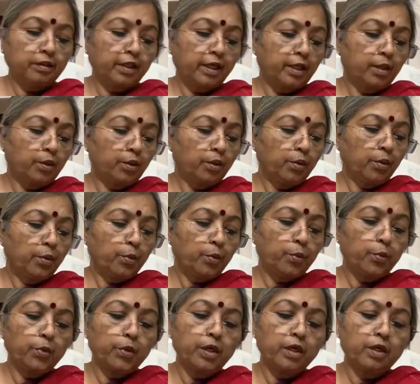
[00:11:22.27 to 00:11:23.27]
then
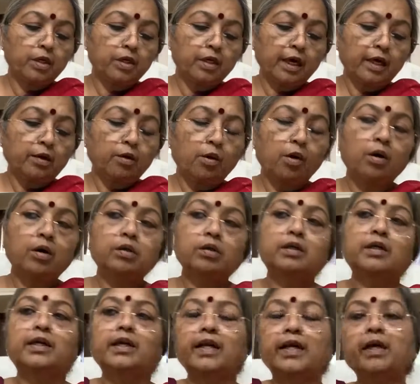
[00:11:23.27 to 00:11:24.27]
we
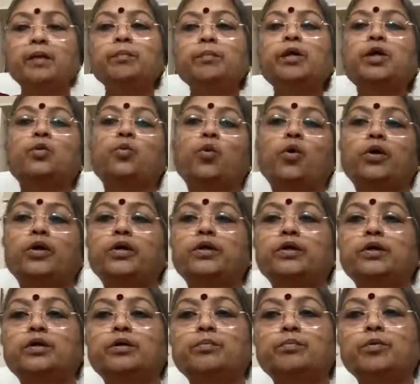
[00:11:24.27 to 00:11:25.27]
cannot claim
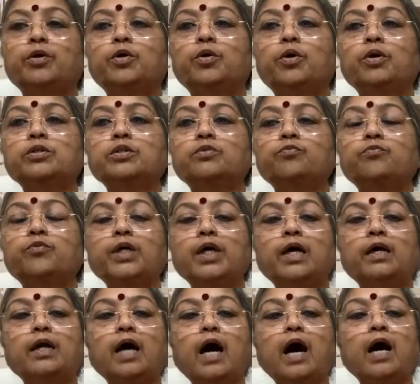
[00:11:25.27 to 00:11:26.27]
equality because
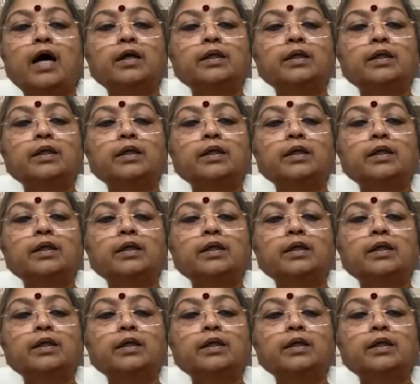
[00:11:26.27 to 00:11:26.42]
we are